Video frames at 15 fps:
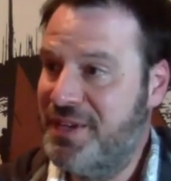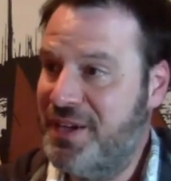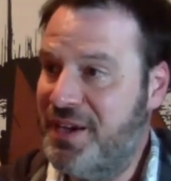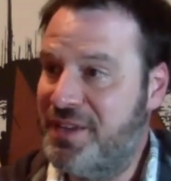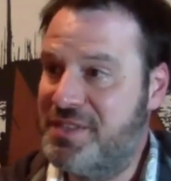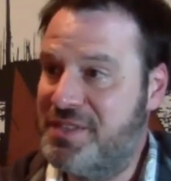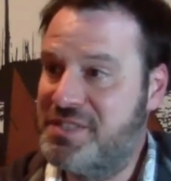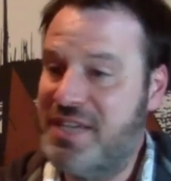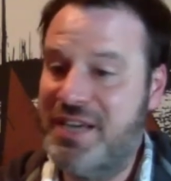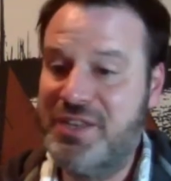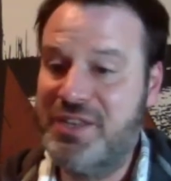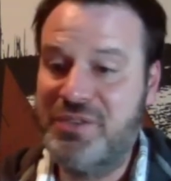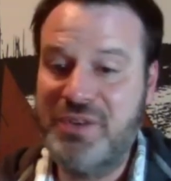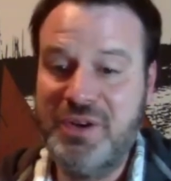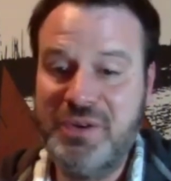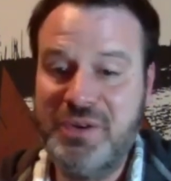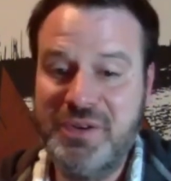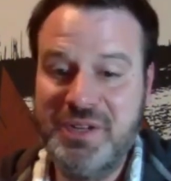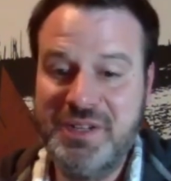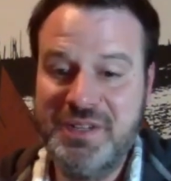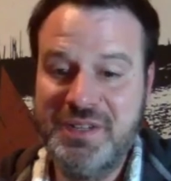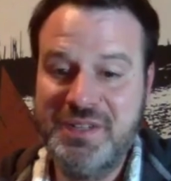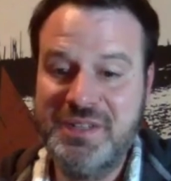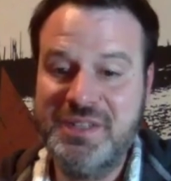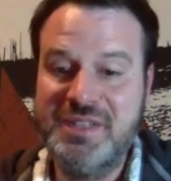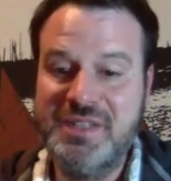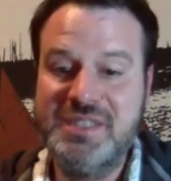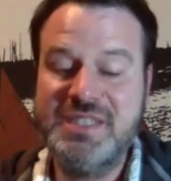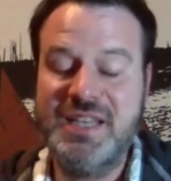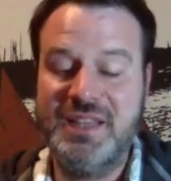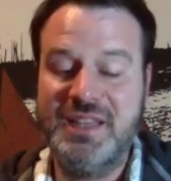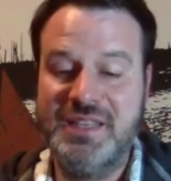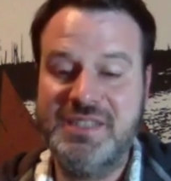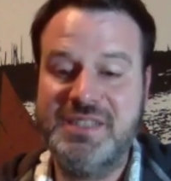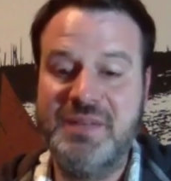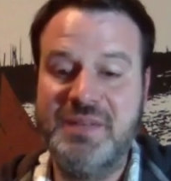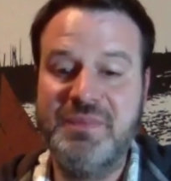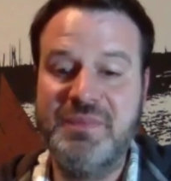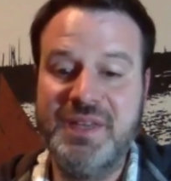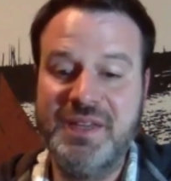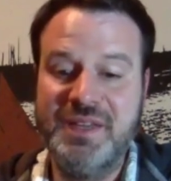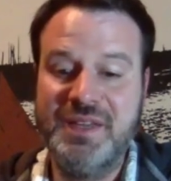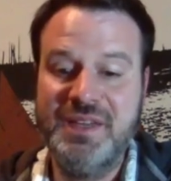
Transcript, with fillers: on the side of the road selling something.